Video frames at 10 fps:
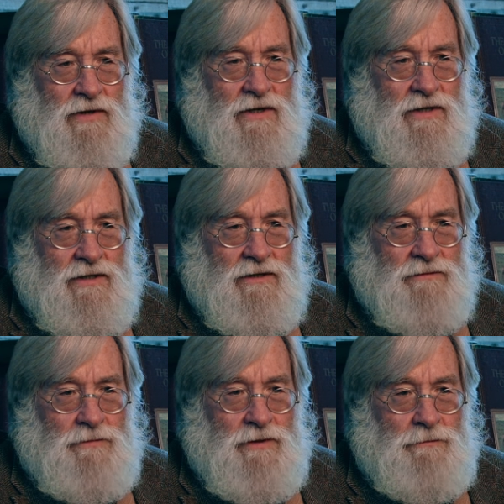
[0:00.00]
Uh,
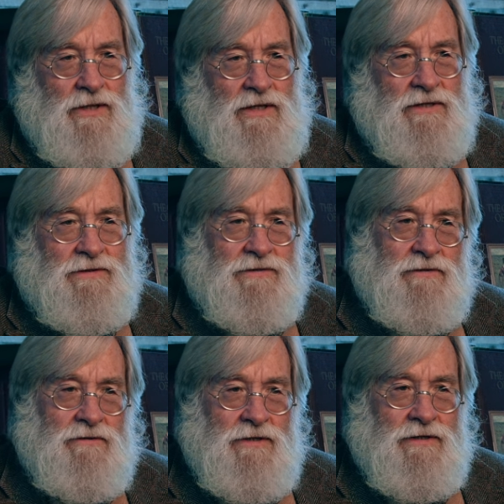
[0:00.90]
the pinkiness
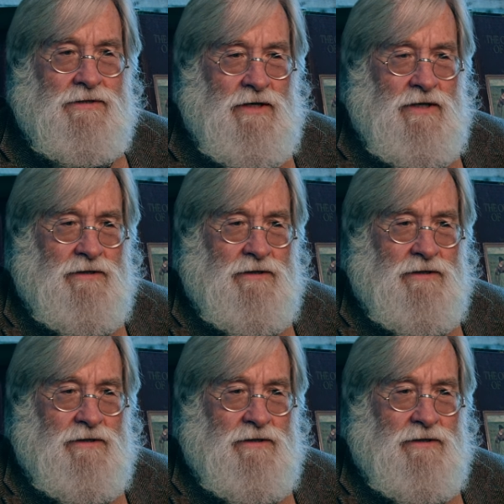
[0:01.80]
is